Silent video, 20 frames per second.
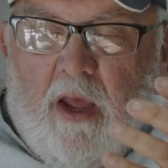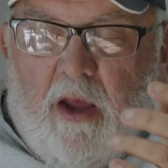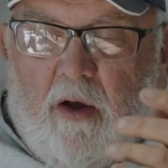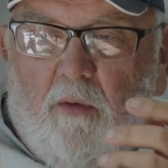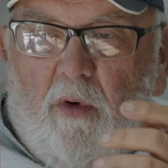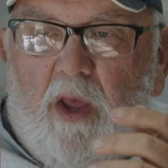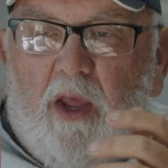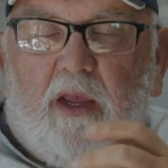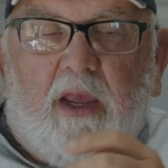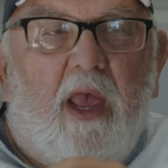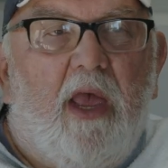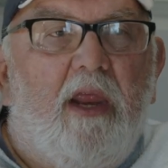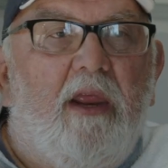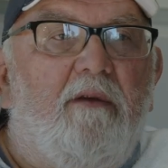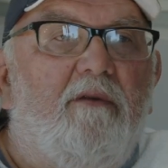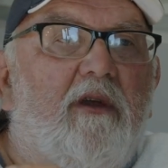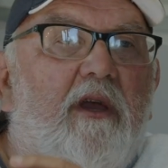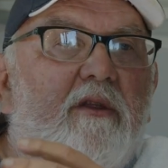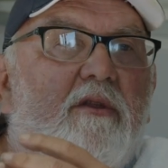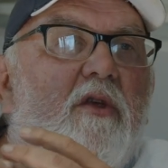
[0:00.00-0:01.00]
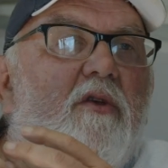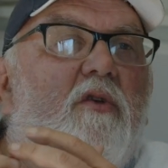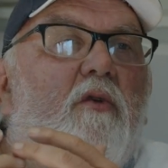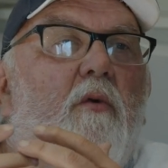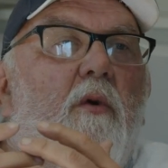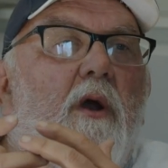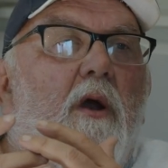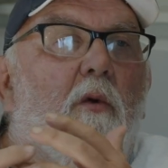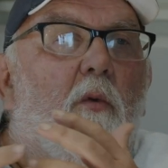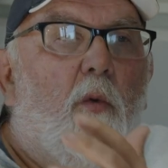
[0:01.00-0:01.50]
and we can't even get to
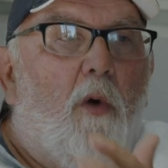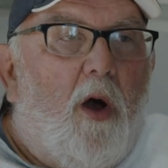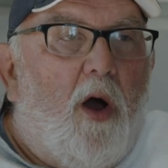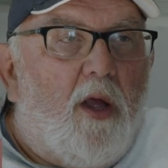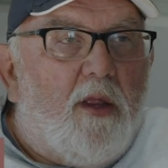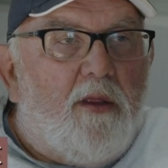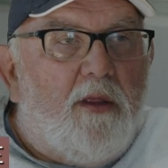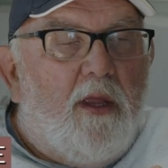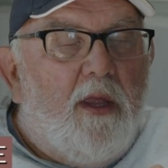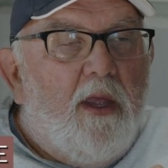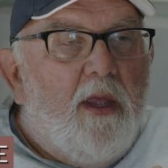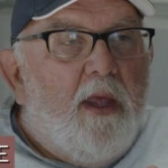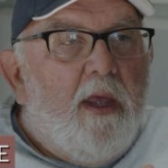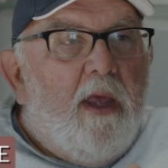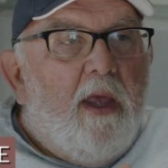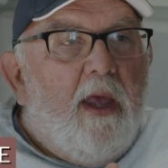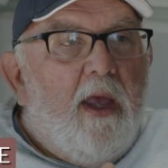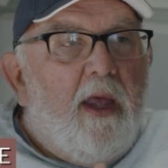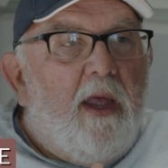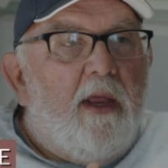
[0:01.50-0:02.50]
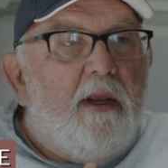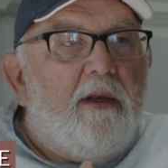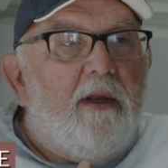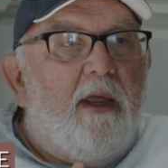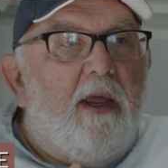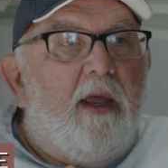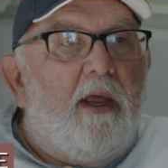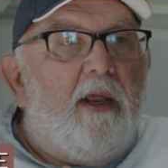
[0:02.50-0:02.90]
square one. And